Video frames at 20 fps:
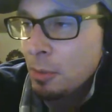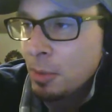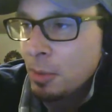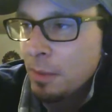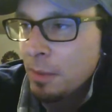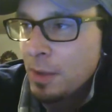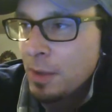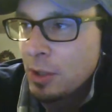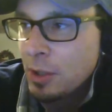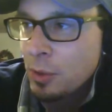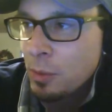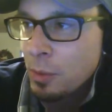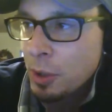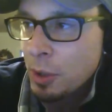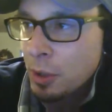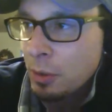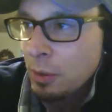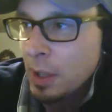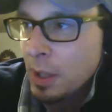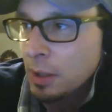but if they just want to
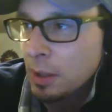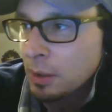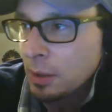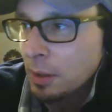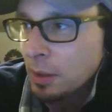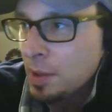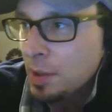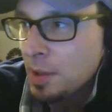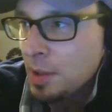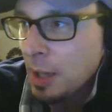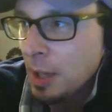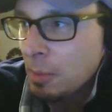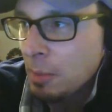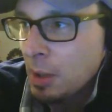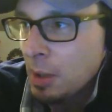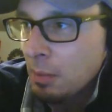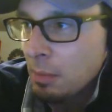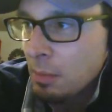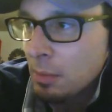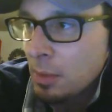do like a little
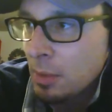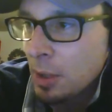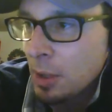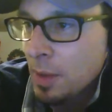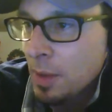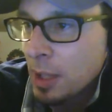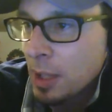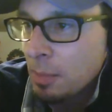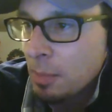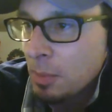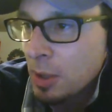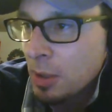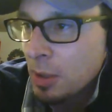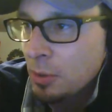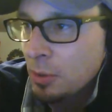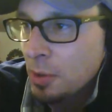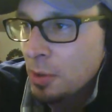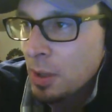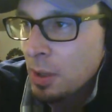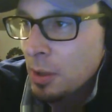segment, you know, that could be
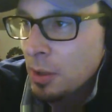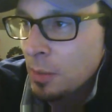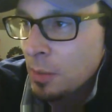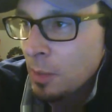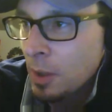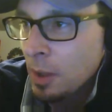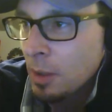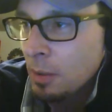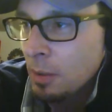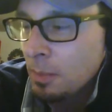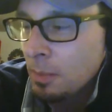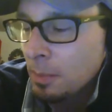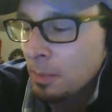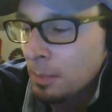interesting as well.